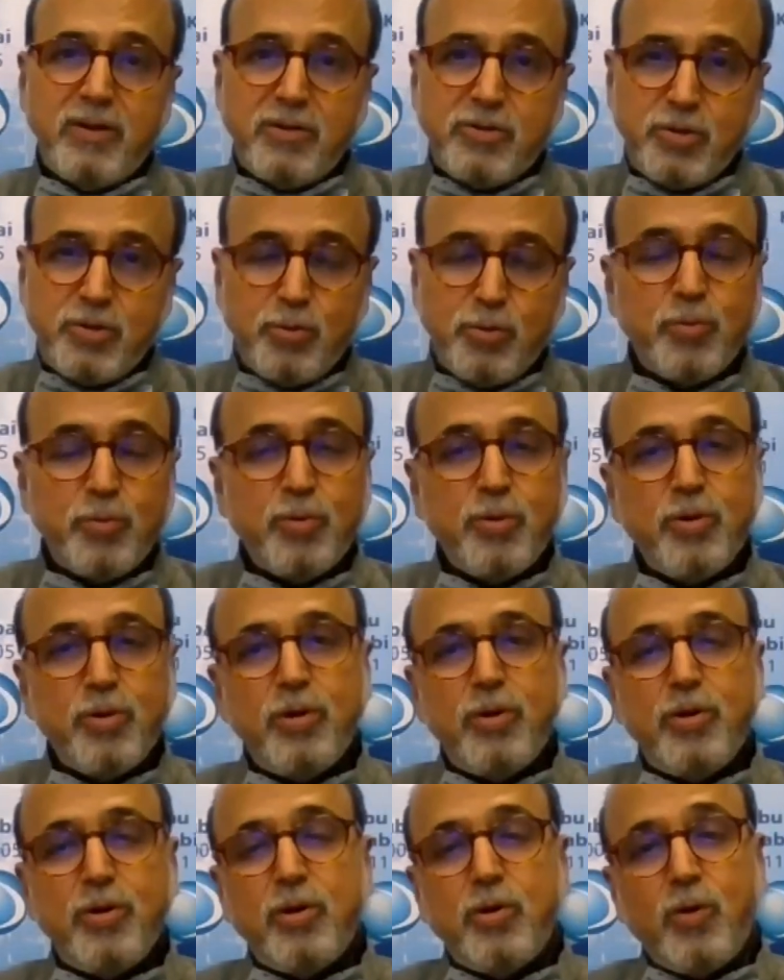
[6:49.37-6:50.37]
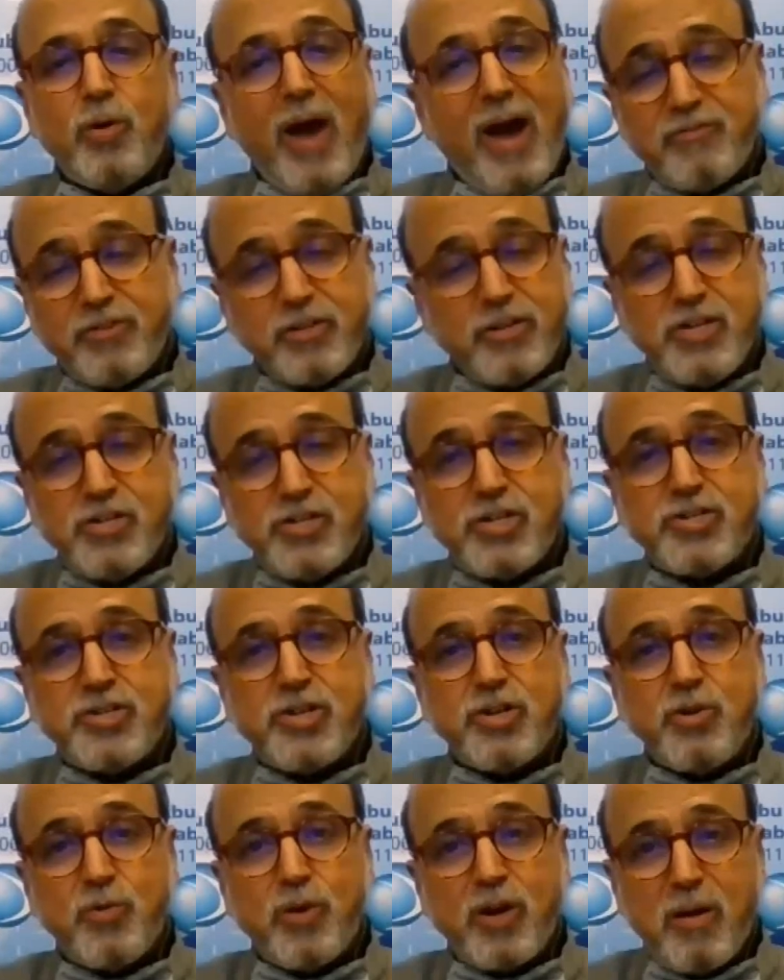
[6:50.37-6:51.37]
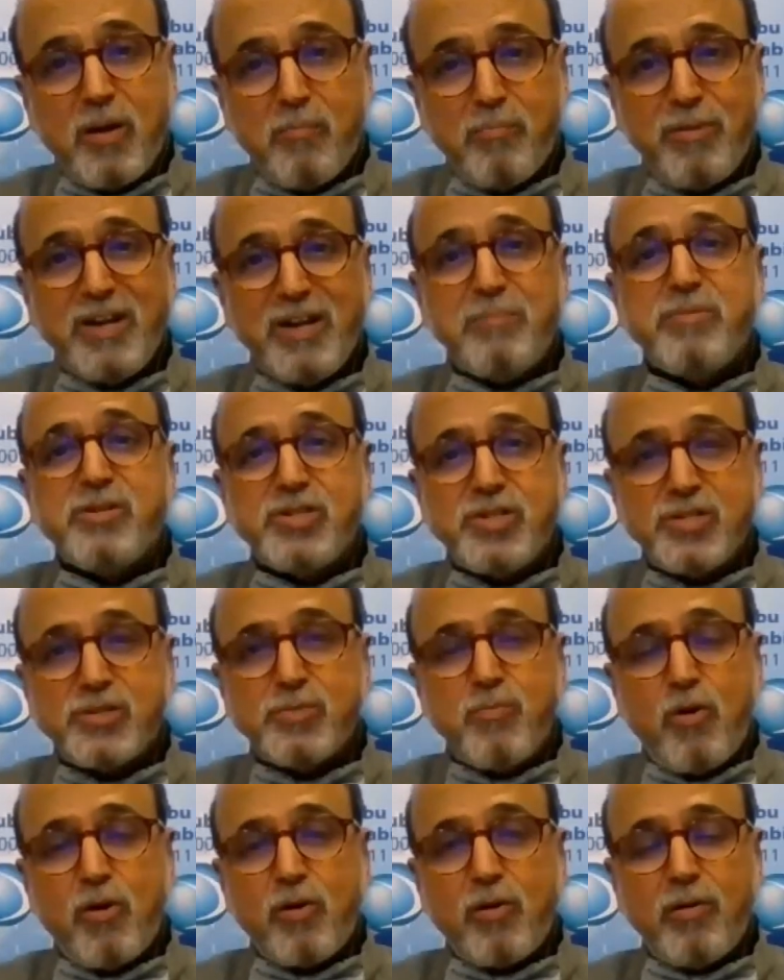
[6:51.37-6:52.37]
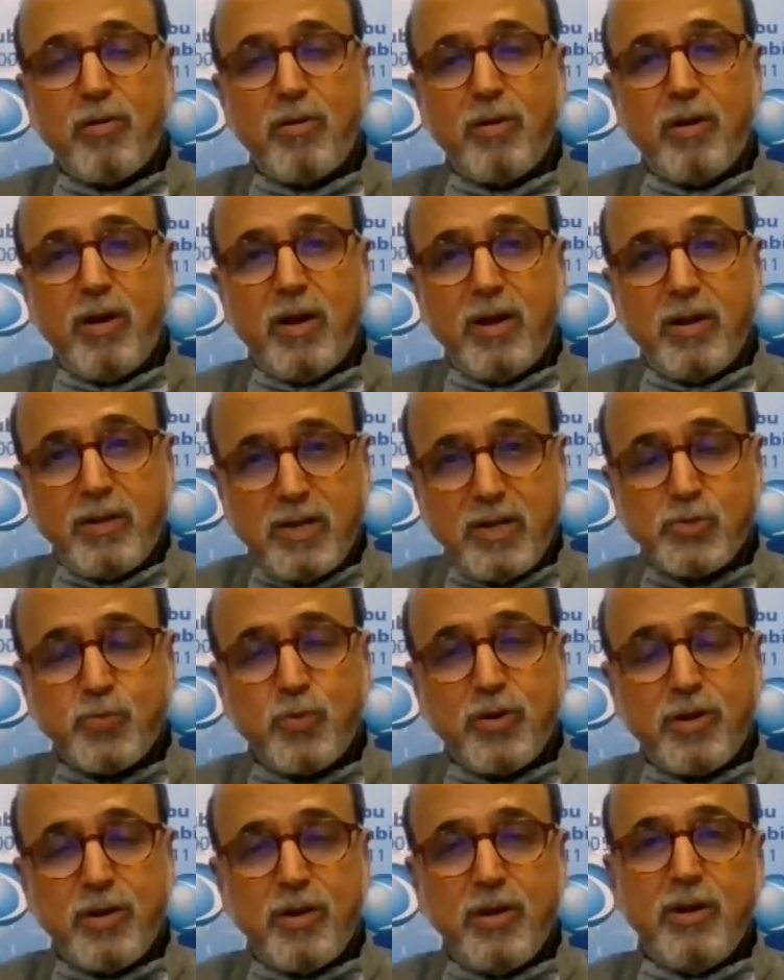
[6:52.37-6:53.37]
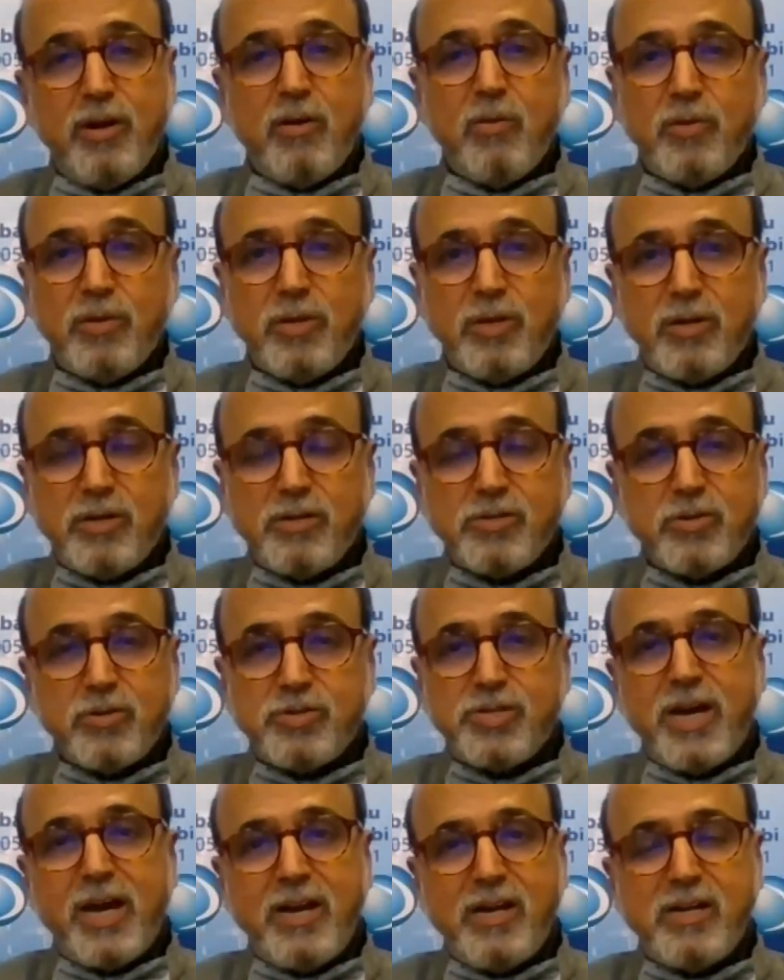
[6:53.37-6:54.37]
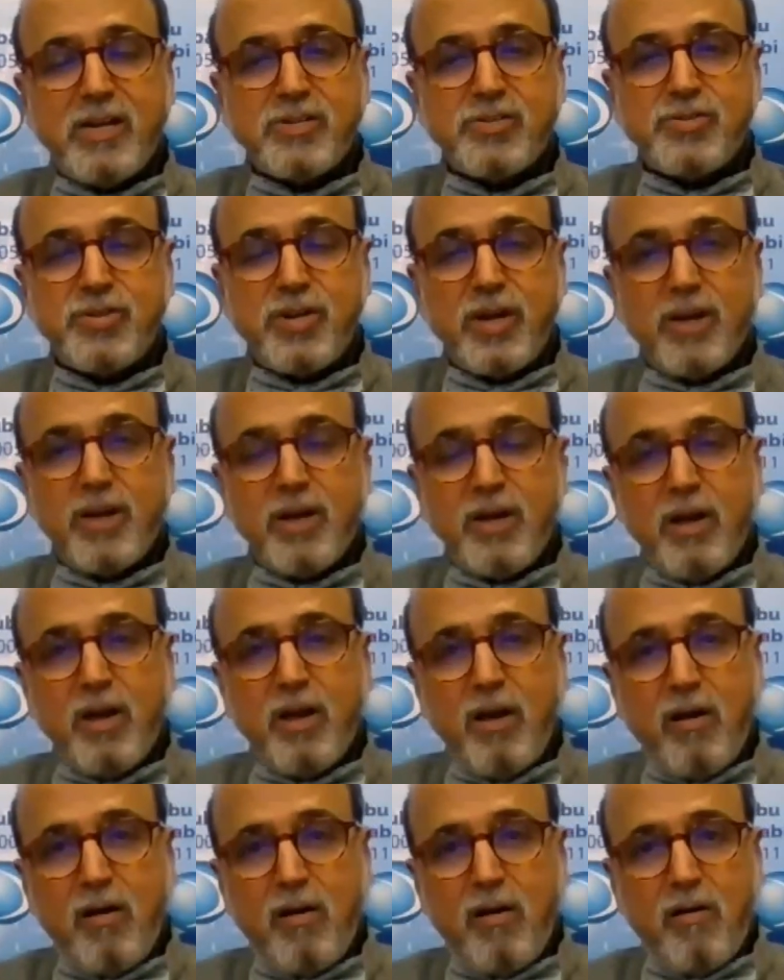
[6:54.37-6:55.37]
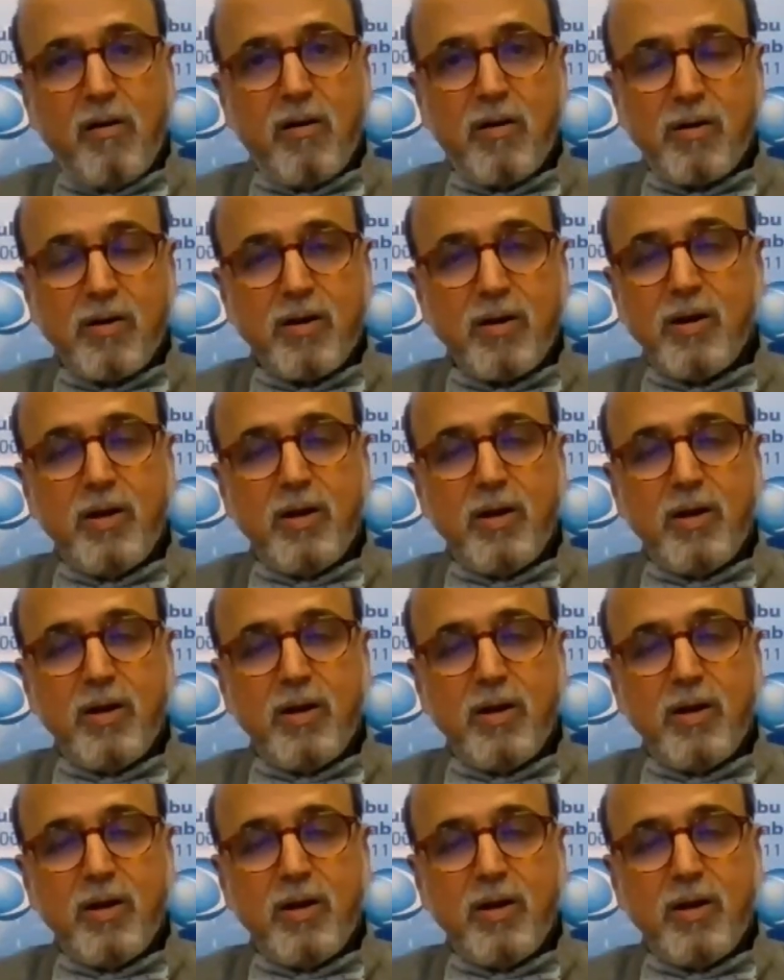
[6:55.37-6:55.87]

Two, you have to restructure your complete business model. And that's what, whether it is hotel industry or